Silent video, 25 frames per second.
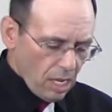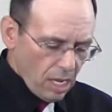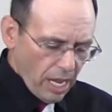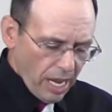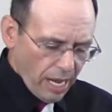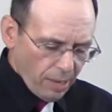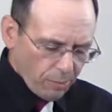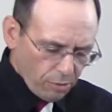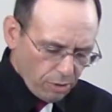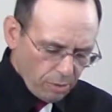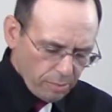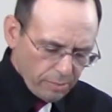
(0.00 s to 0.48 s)

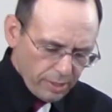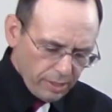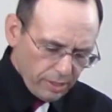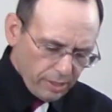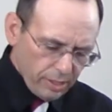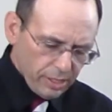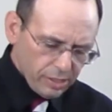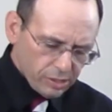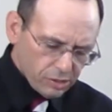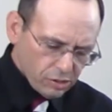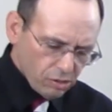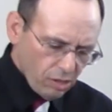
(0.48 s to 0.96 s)
A woman
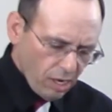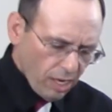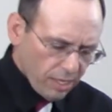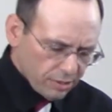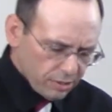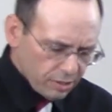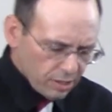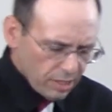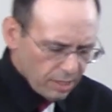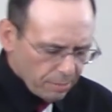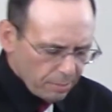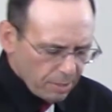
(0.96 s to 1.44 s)
is not
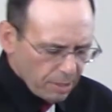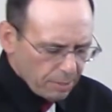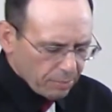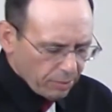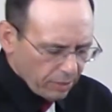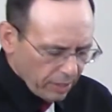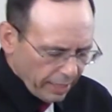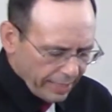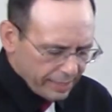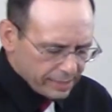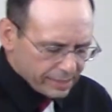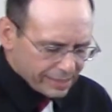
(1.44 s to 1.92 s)
to be
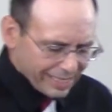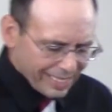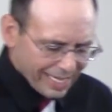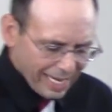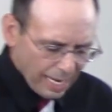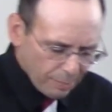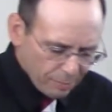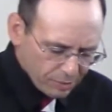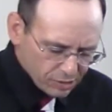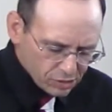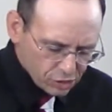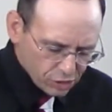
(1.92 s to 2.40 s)
placed in
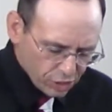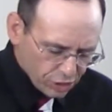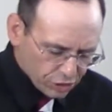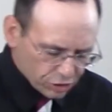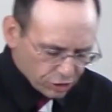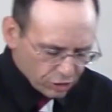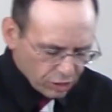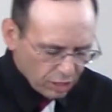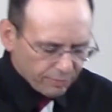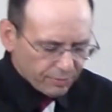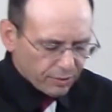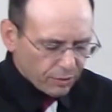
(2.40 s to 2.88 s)
a
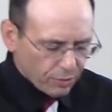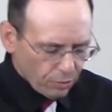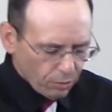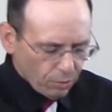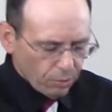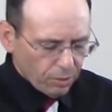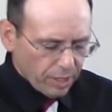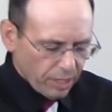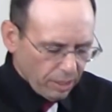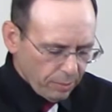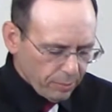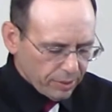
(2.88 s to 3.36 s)
position of
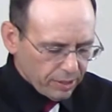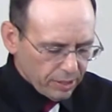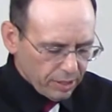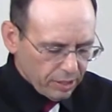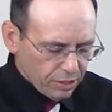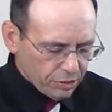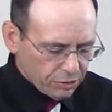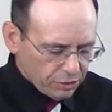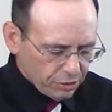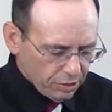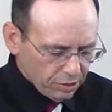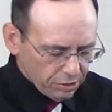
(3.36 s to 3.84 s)
authority within
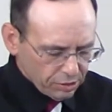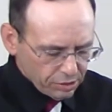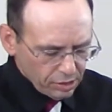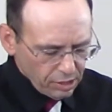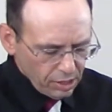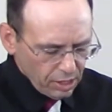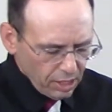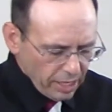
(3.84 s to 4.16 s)
the church.